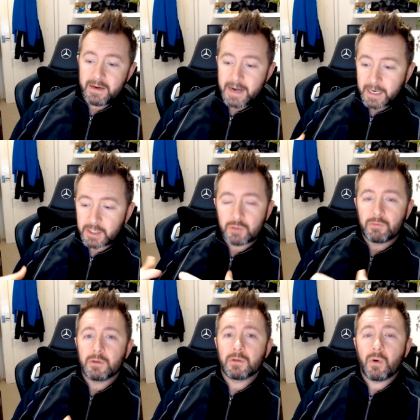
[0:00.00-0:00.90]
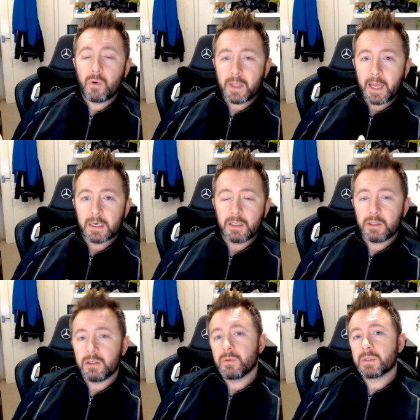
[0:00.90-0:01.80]
natural organic
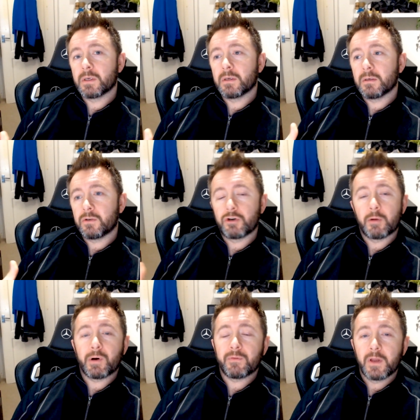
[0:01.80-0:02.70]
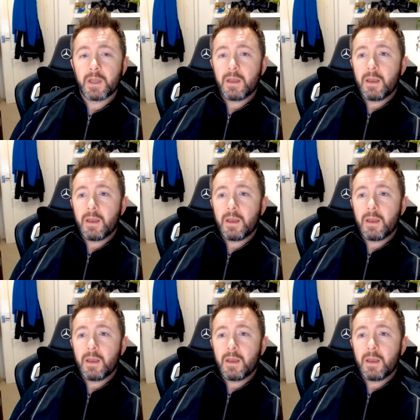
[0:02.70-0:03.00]
user drop-off.